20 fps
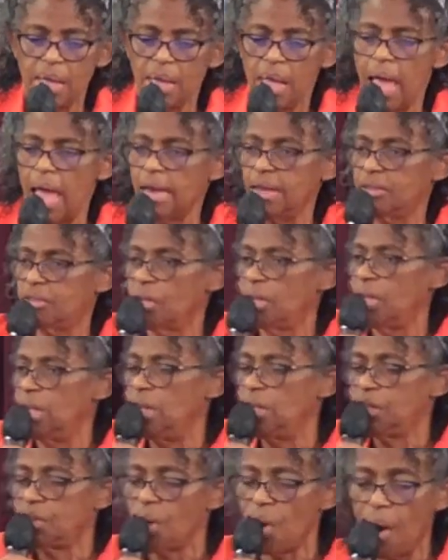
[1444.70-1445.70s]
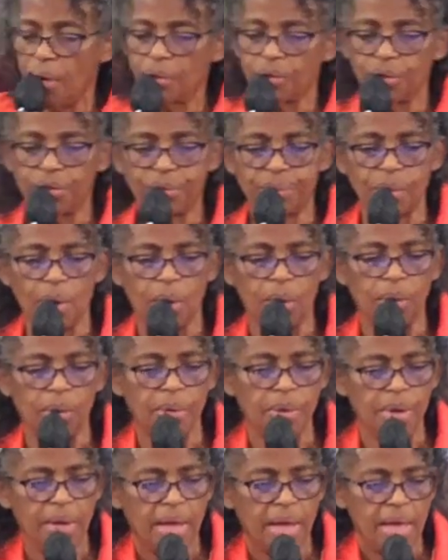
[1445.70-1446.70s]
And it's an eternal
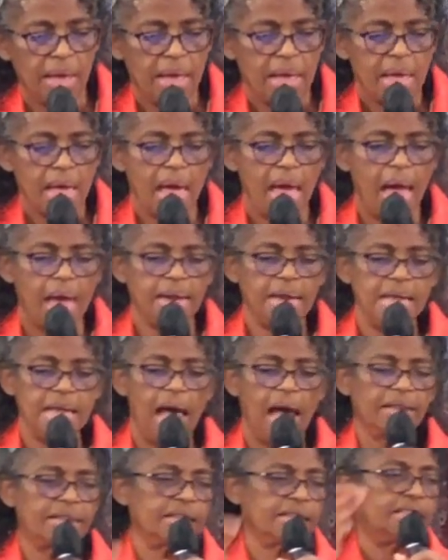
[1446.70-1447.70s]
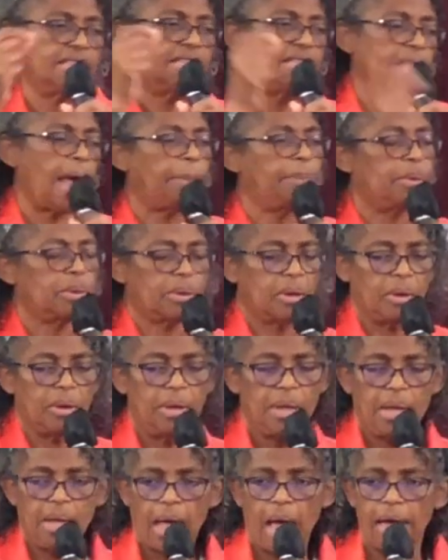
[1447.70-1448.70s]
throne. And he has a
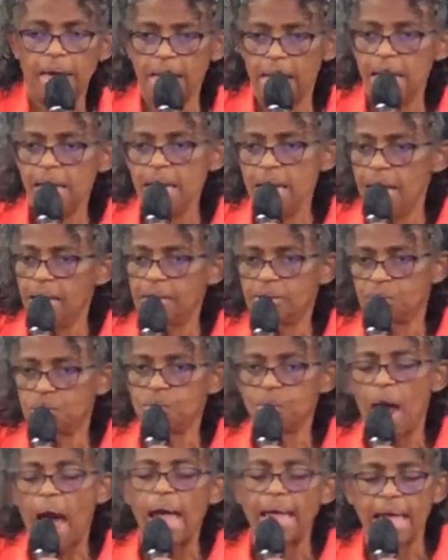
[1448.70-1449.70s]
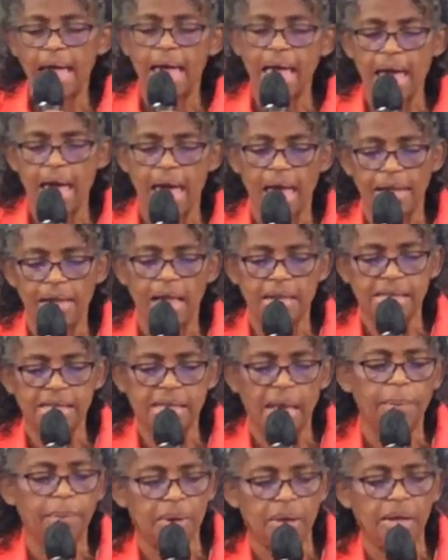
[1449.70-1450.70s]
scepter. And in his right hand, that
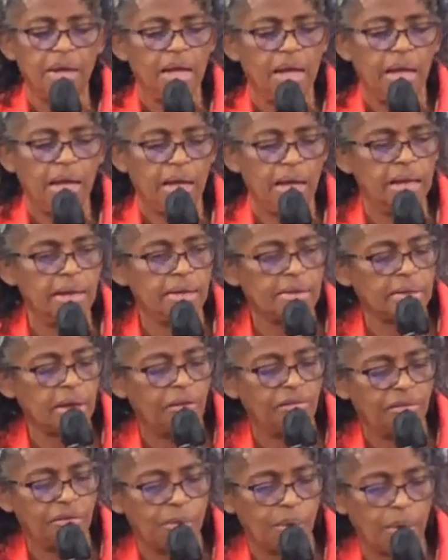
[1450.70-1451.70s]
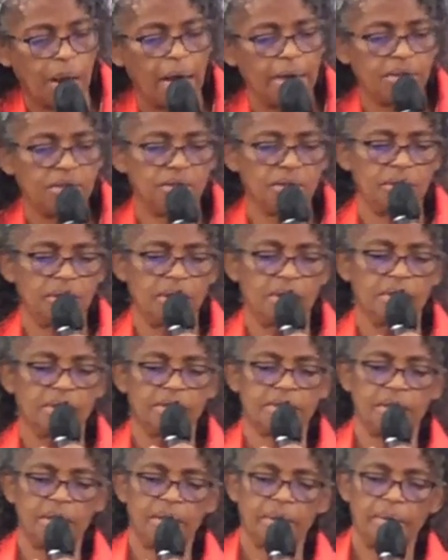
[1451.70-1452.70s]
scepter is of
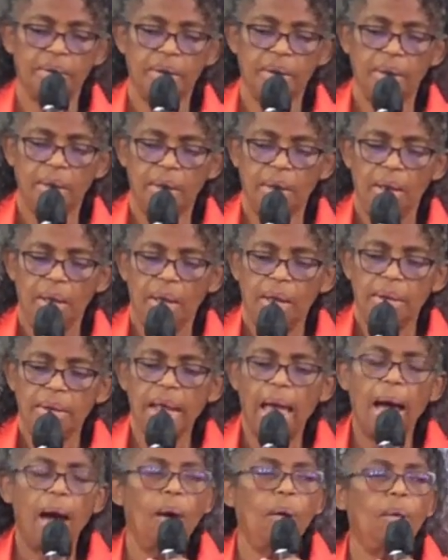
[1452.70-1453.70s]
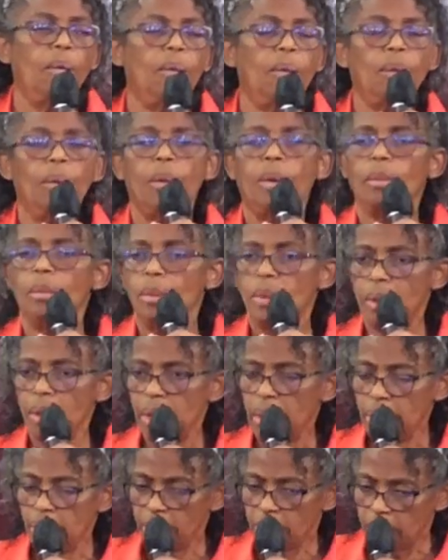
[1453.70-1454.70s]
righteousness. Now,
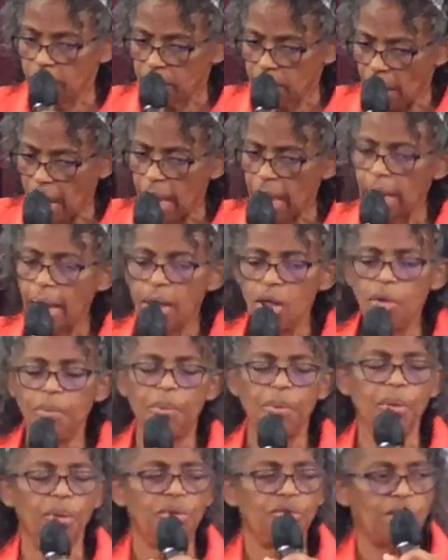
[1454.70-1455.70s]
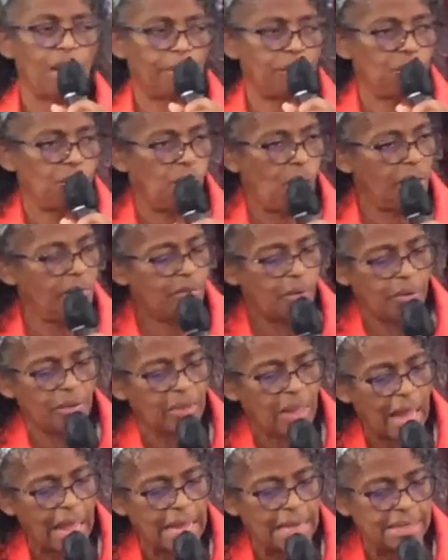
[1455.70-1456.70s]
in Hebrews chapter 1,
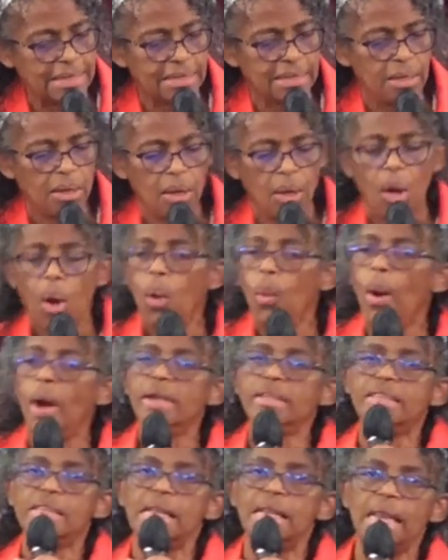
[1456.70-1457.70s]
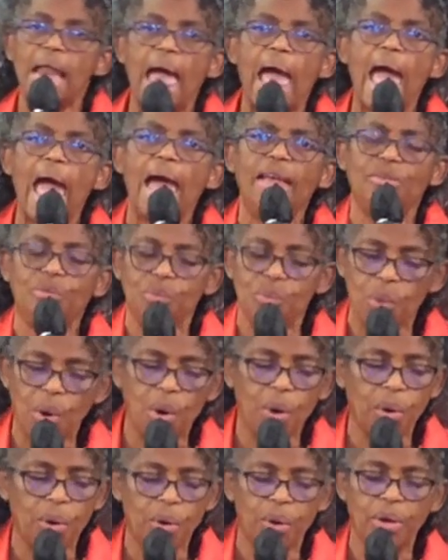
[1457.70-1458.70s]
verse 8, what is the last
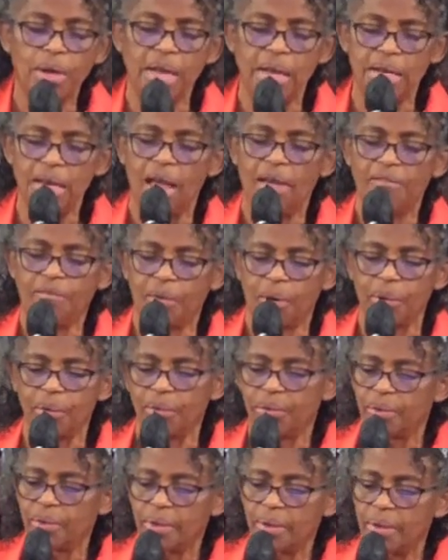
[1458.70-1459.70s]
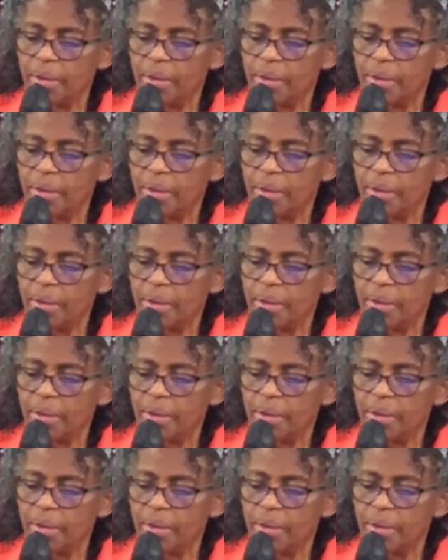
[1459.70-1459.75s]
word in that verse?